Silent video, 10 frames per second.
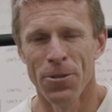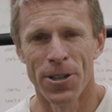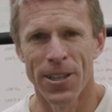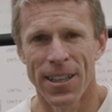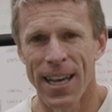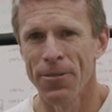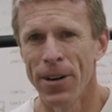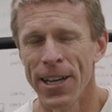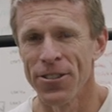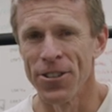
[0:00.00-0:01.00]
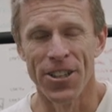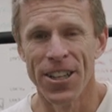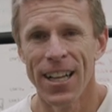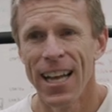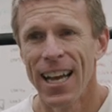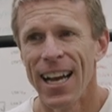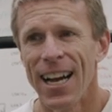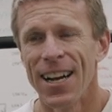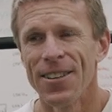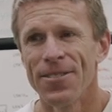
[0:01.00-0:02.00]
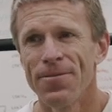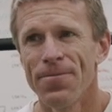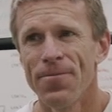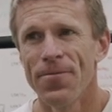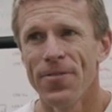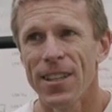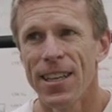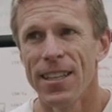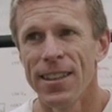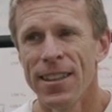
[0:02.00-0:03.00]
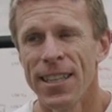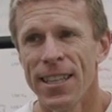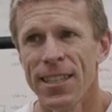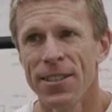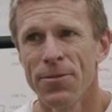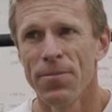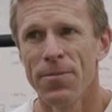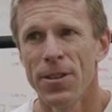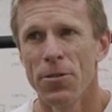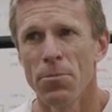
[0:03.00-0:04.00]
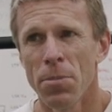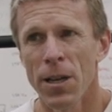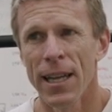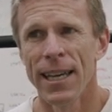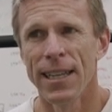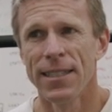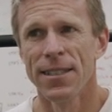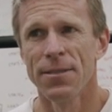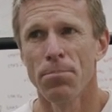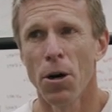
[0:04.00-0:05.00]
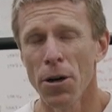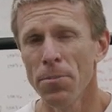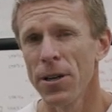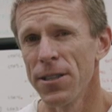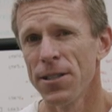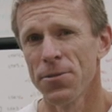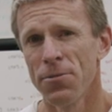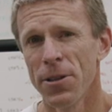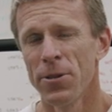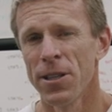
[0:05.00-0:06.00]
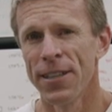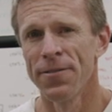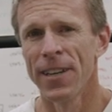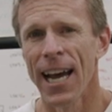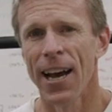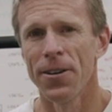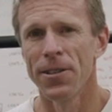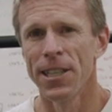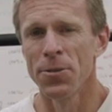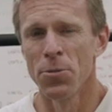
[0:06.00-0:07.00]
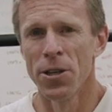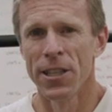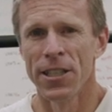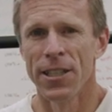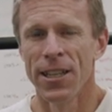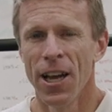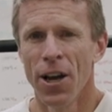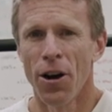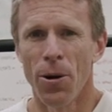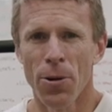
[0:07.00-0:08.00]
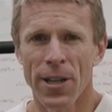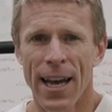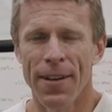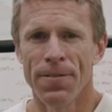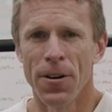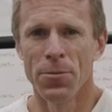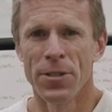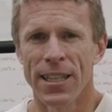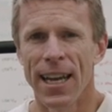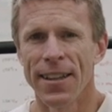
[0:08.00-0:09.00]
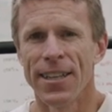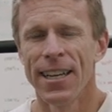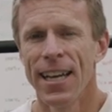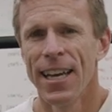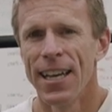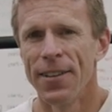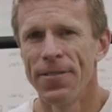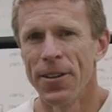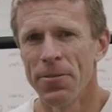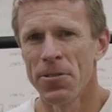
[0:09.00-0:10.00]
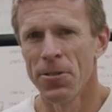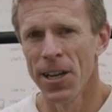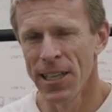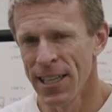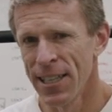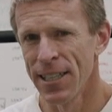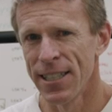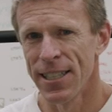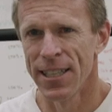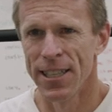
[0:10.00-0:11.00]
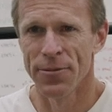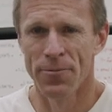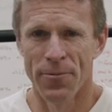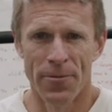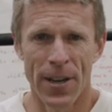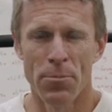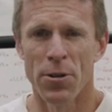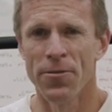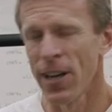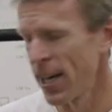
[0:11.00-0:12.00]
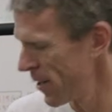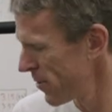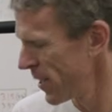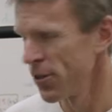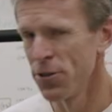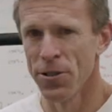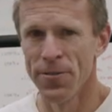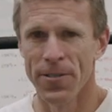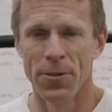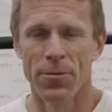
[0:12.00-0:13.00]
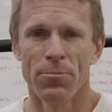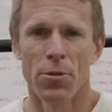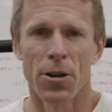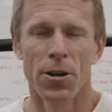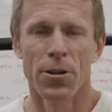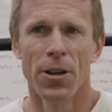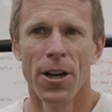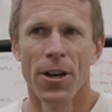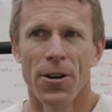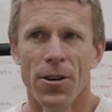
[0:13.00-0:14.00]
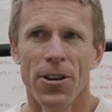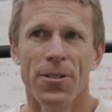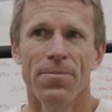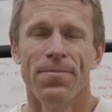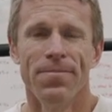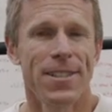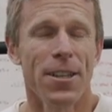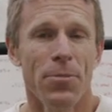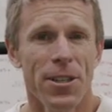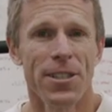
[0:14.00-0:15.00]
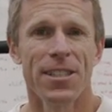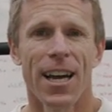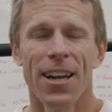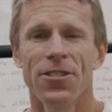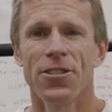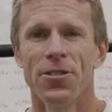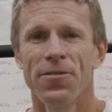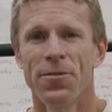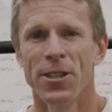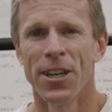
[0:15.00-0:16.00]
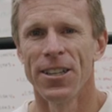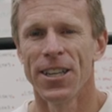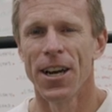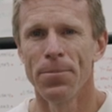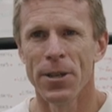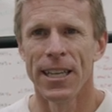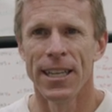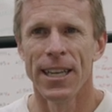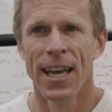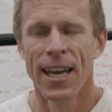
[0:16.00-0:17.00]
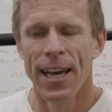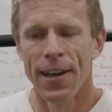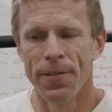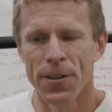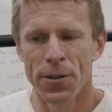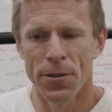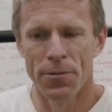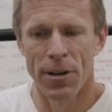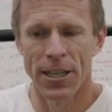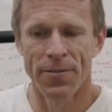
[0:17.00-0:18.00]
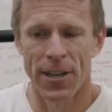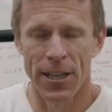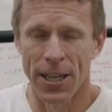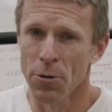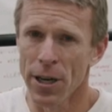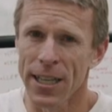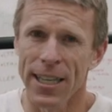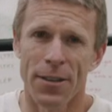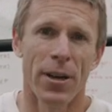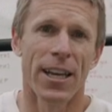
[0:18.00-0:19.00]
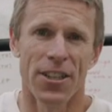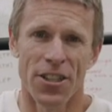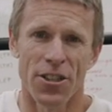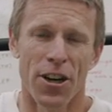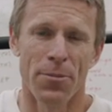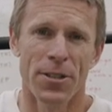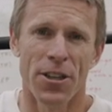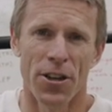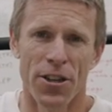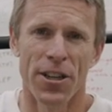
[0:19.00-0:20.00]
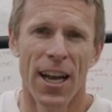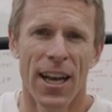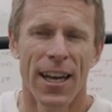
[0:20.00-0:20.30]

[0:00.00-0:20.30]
work that way at all. The plate's purpose, we believe now, is more to hold that foam together. If you ever run in a Vaporfly or an Endorphin Pro or similar style shoe from another company, if you are running fairly quickly and make a sharp turn,